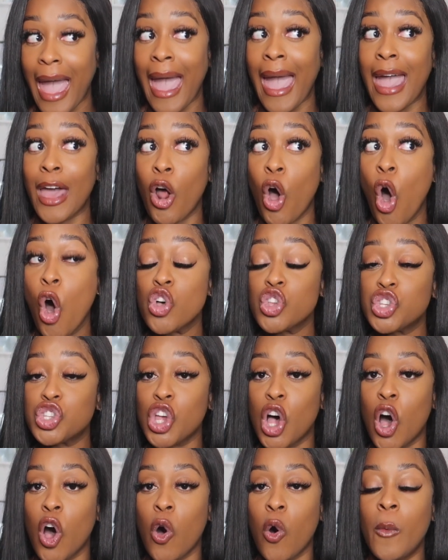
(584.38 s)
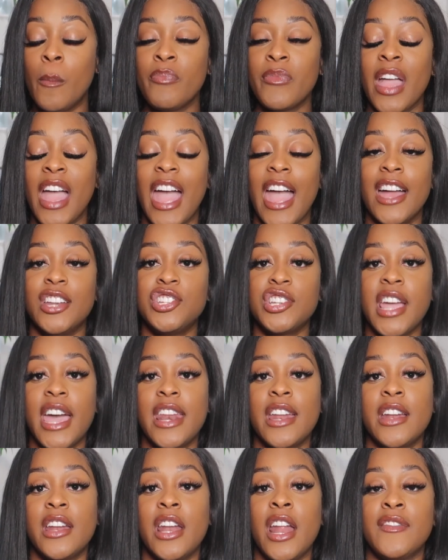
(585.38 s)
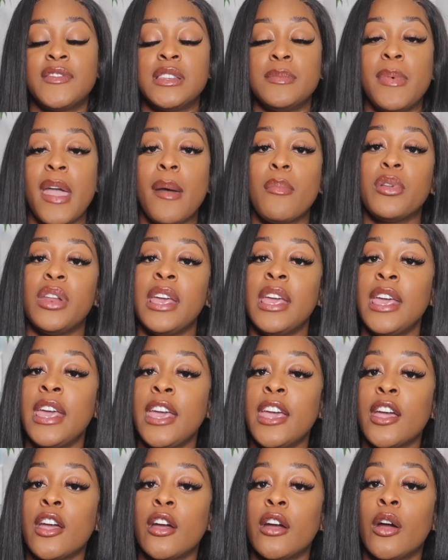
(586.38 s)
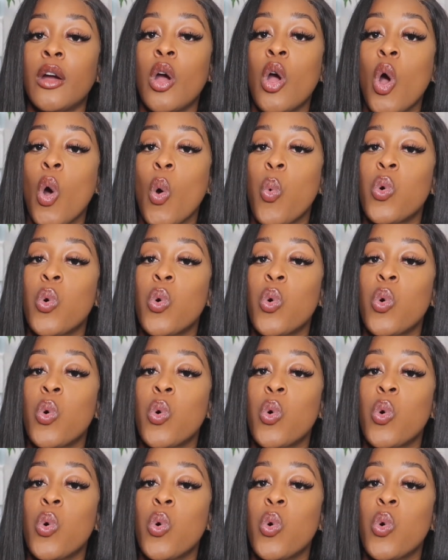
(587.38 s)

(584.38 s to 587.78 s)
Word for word: and also educated enough to be able to hear